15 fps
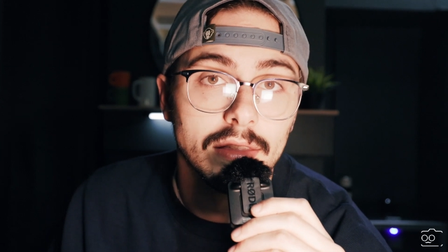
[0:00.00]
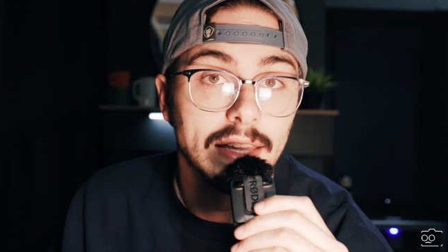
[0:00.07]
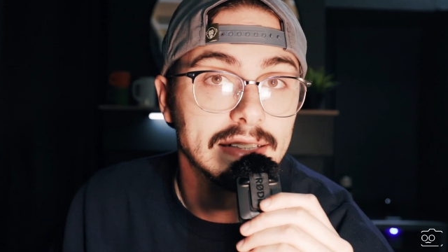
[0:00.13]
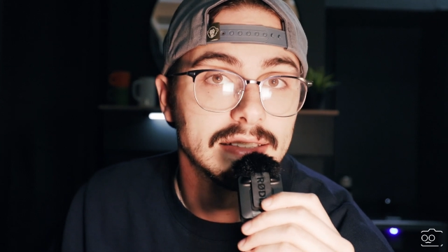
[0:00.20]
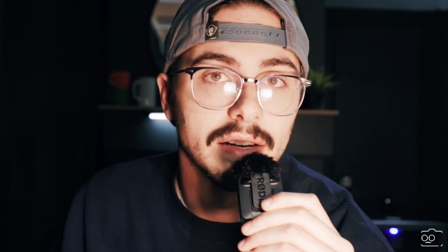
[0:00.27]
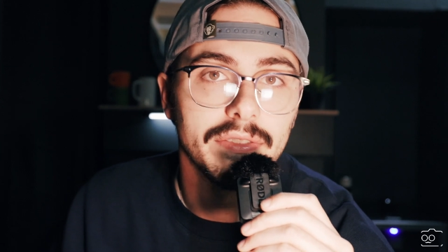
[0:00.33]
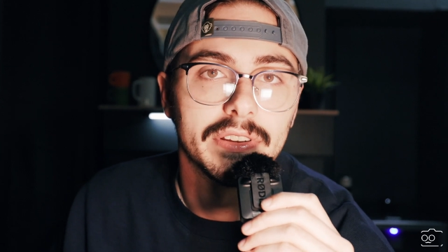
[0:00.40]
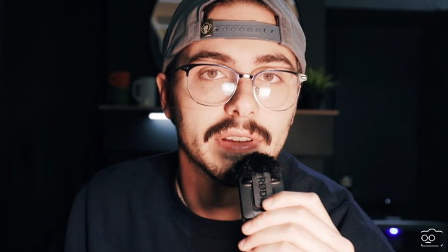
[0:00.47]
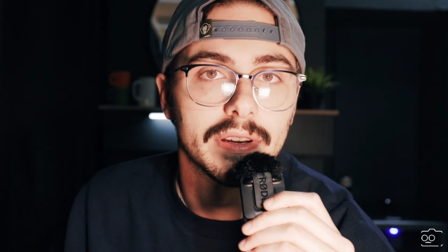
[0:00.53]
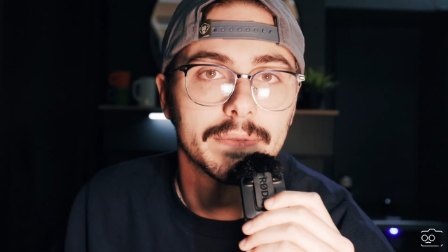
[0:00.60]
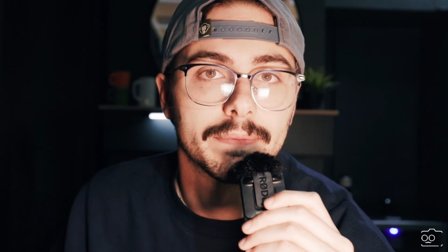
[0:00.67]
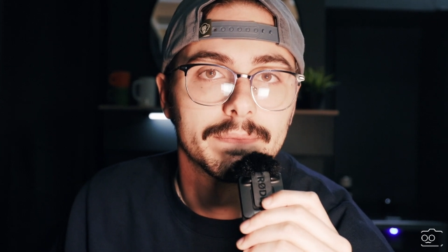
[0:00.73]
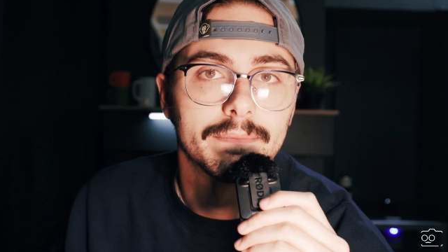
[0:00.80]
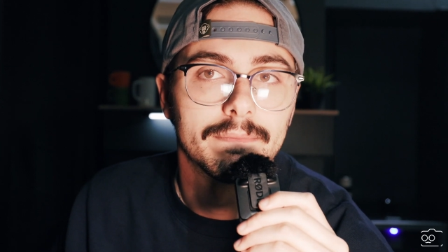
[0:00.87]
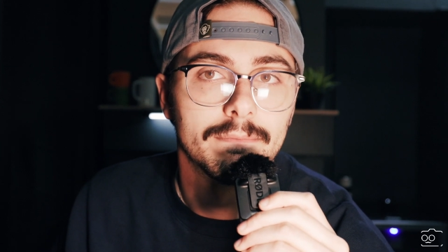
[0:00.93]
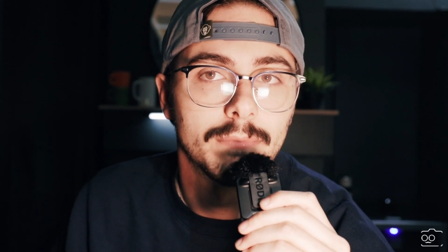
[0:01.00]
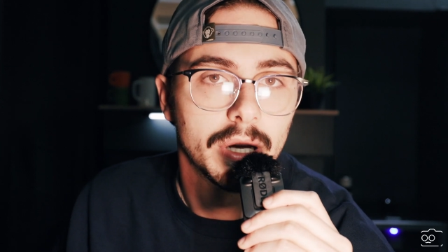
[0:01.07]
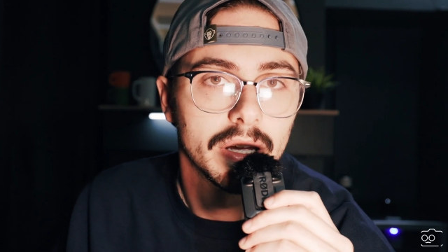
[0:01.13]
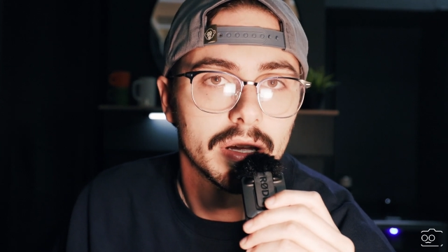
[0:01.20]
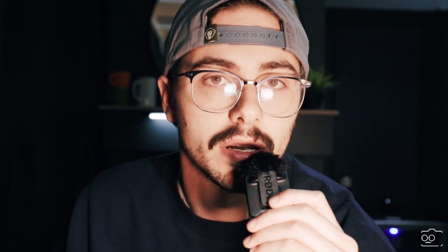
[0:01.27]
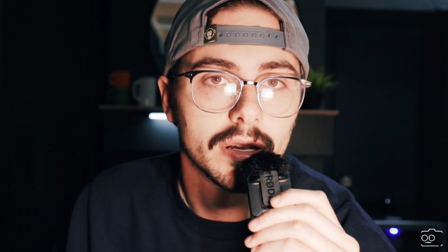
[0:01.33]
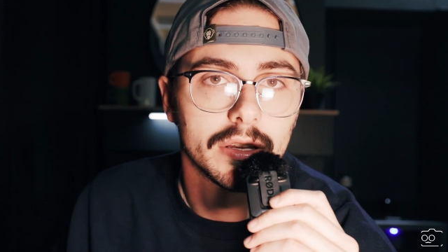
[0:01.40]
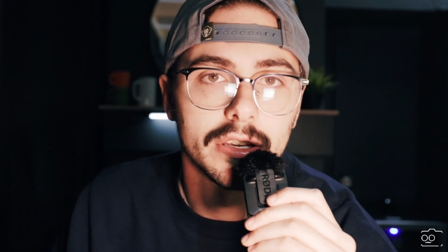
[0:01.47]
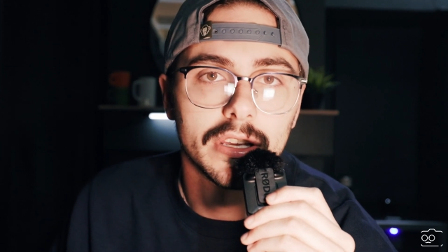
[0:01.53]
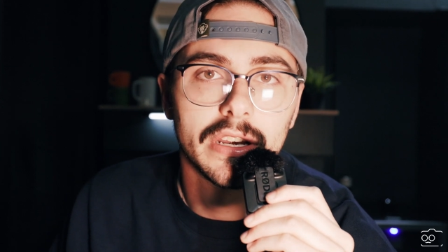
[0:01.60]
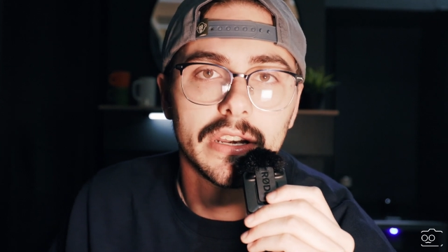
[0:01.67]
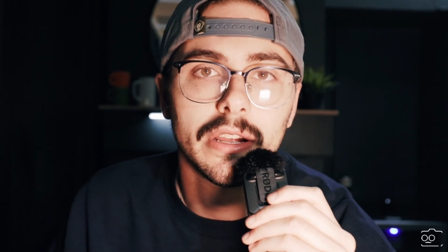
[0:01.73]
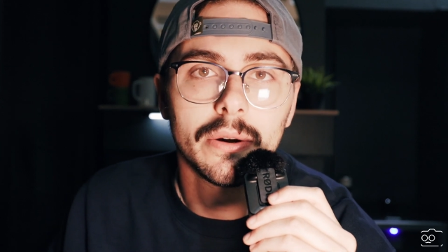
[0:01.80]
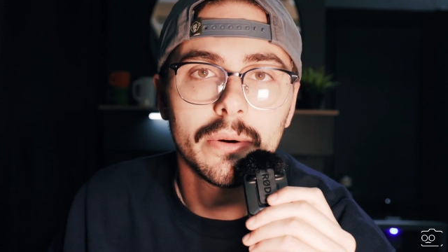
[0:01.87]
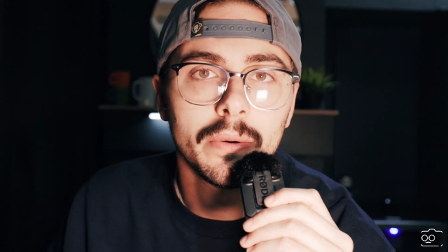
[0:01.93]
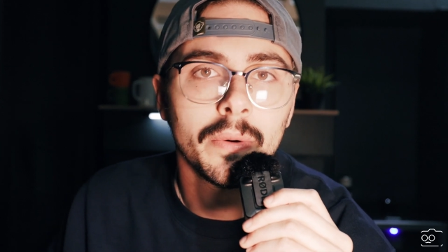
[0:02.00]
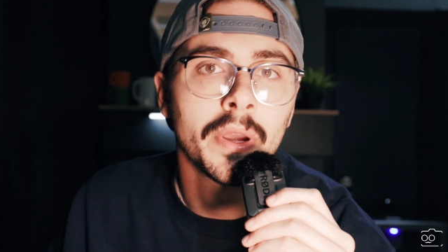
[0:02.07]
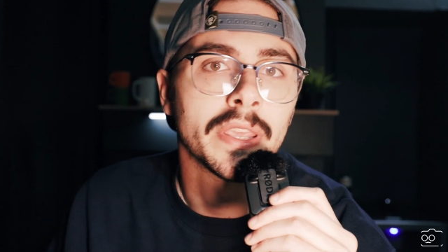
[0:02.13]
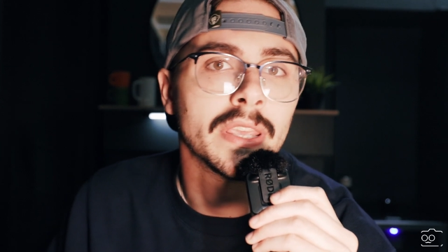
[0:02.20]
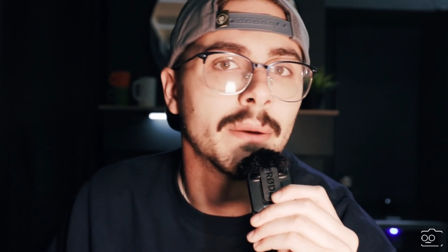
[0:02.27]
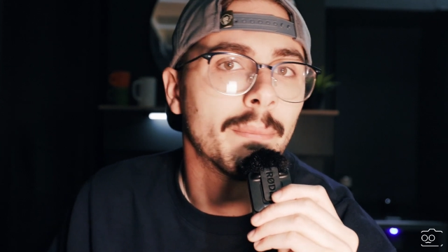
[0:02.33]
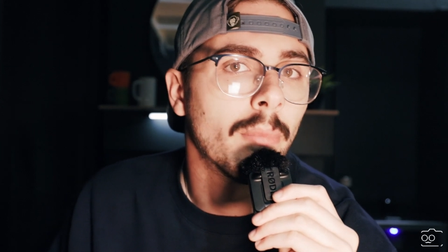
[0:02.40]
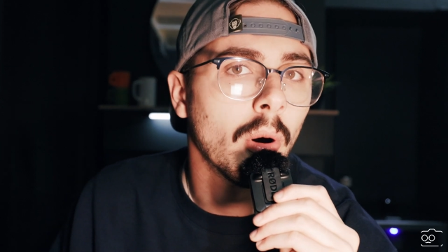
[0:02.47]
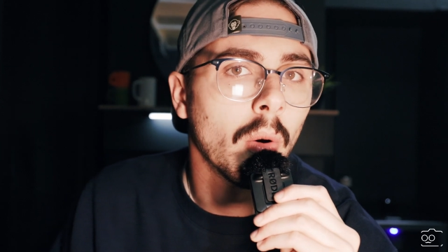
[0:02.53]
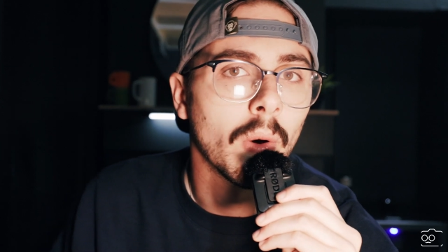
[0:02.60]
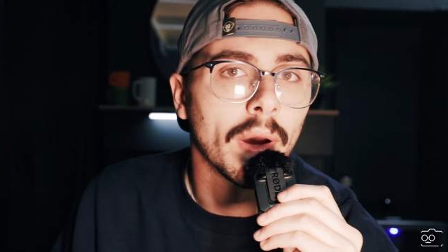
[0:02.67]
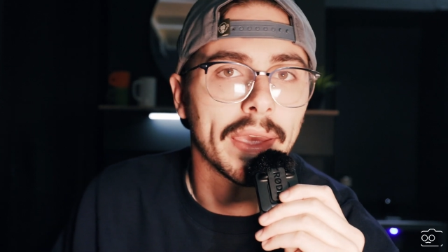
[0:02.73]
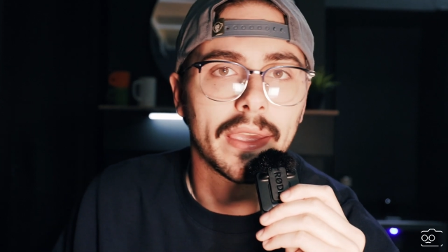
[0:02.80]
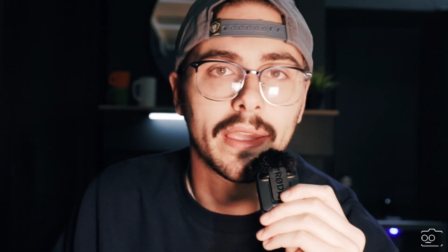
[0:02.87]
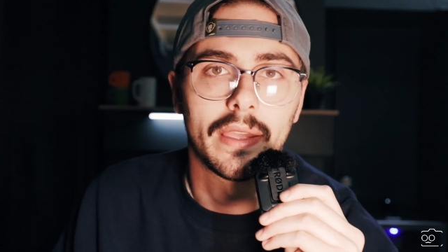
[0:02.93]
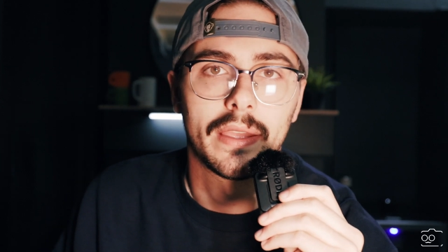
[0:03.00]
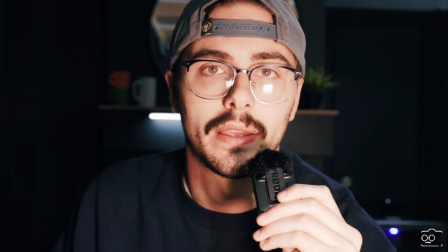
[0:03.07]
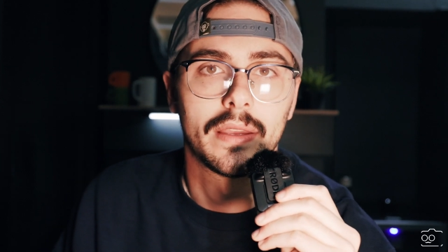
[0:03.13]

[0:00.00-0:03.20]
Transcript: that's everything. But you know, your boy